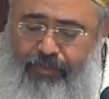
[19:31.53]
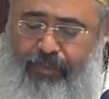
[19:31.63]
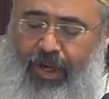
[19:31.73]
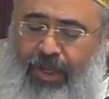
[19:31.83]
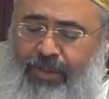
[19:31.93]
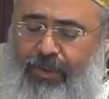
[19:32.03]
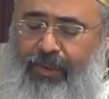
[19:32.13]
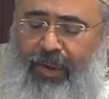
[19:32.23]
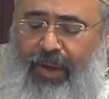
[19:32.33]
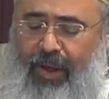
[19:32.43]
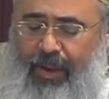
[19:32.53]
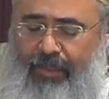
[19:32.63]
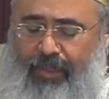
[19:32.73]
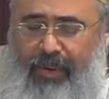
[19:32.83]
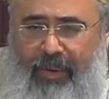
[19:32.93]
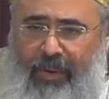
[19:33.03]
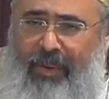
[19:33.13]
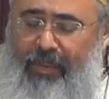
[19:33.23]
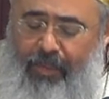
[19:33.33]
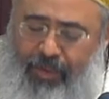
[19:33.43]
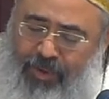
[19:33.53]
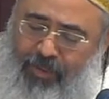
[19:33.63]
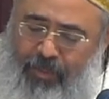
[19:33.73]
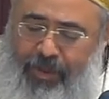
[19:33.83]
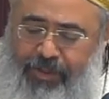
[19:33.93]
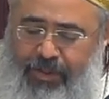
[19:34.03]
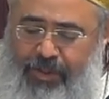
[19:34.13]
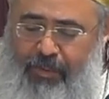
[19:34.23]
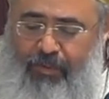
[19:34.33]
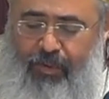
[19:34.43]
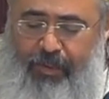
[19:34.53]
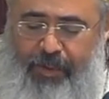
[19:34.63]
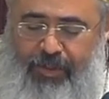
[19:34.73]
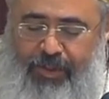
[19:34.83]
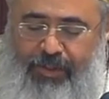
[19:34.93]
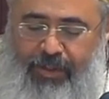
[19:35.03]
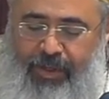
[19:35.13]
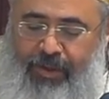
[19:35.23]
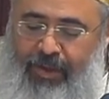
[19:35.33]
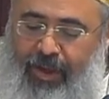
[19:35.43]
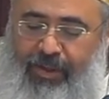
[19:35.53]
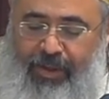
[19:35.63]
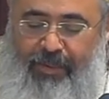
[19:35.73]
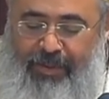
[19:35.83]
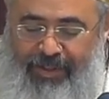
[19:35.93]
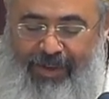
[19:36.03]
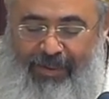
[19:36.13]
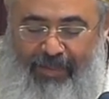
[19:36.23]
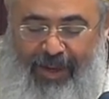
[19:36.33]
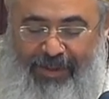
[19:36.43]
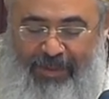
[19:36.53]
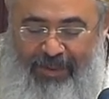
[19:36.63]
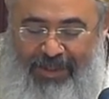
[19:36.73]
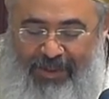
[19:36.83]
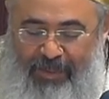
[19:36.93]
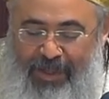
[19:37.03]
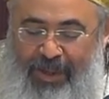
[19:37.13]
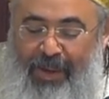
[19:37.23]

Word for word: and so um, we mentioned this before, but just uh, I think it was in a Passion Week sermon.